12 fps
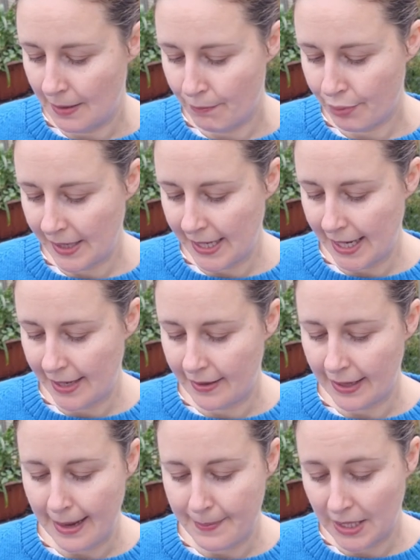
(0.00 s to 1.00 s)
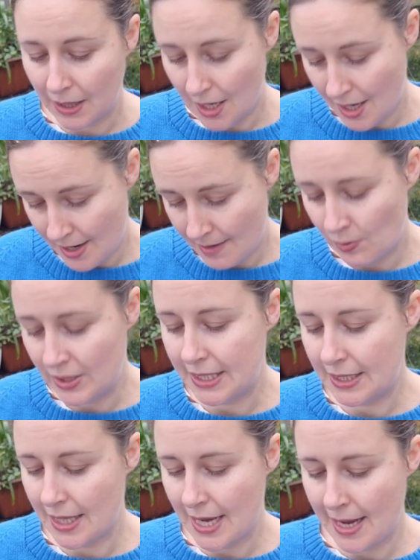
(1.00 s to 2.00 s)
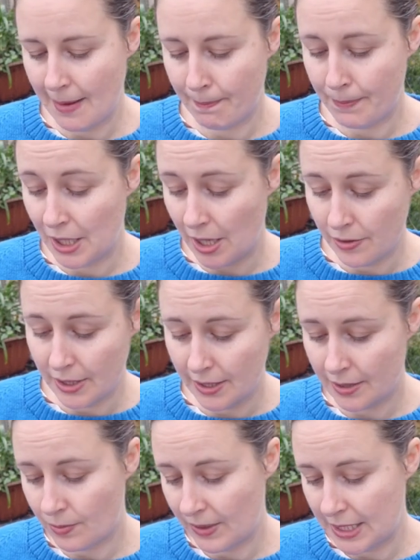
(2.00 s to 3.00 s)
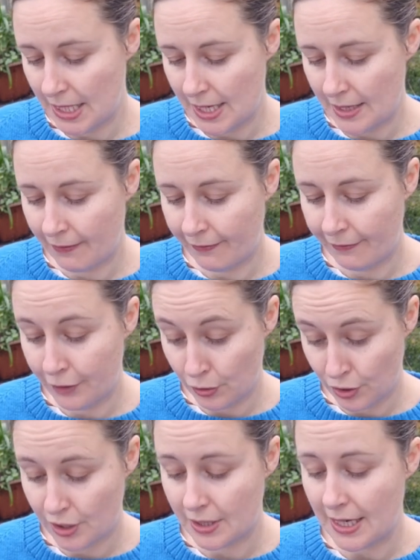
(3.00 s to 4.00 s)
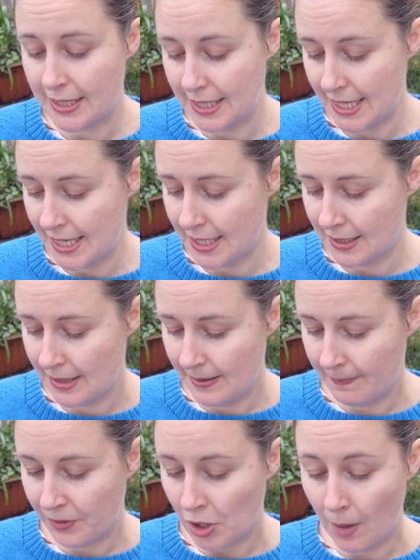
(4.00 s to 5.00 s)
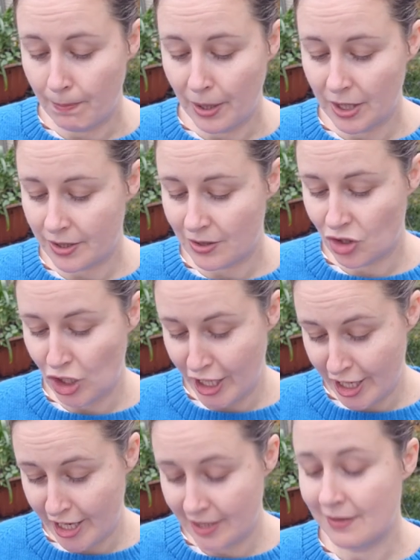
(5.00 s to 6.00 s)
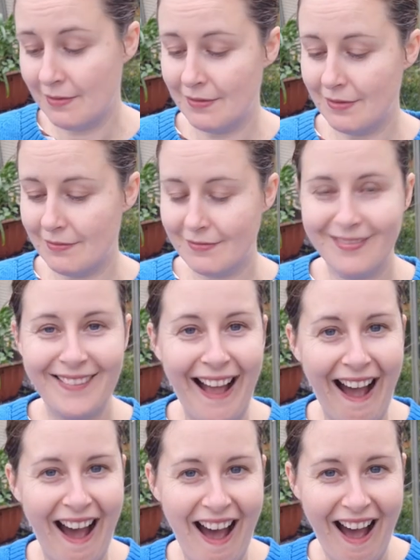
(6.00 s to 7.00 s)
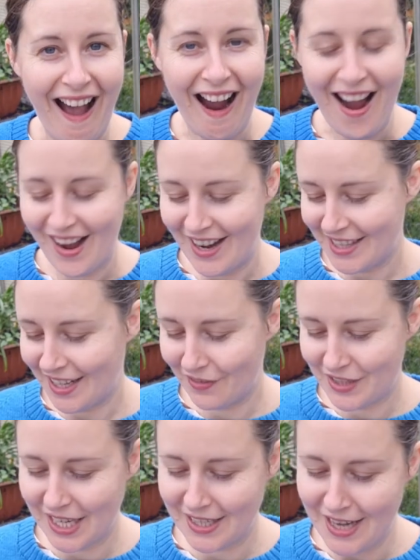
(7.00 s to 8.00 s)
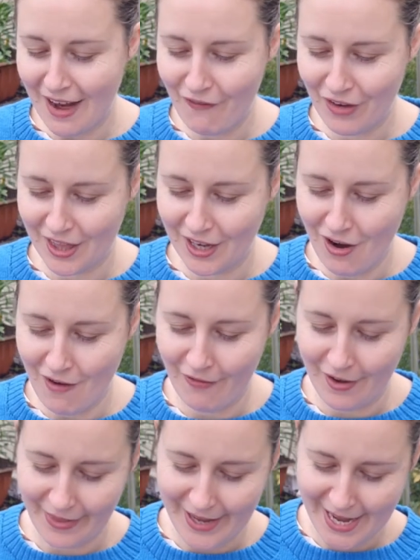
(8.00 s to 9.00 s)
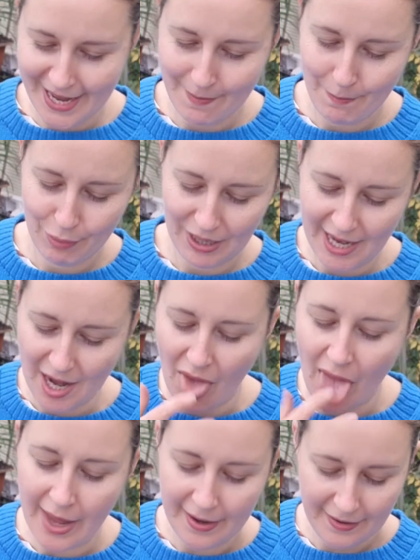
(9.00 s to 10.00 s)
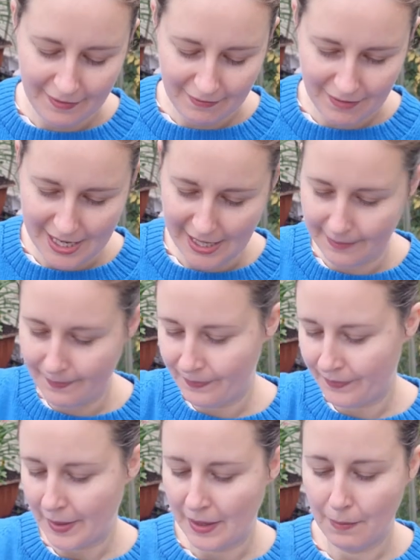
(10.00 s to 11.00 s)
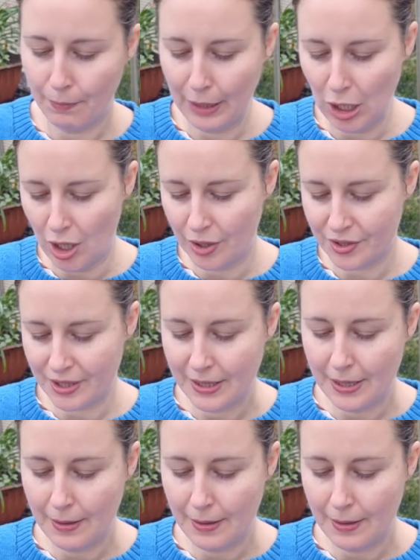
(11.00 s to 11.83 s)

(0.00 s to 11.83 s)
Bring in the lemon and lime, we did that. Begonias we did. Fuchsias I did. Compost turn. I think I've ticked everything off on there. Brilliant. Right, plot.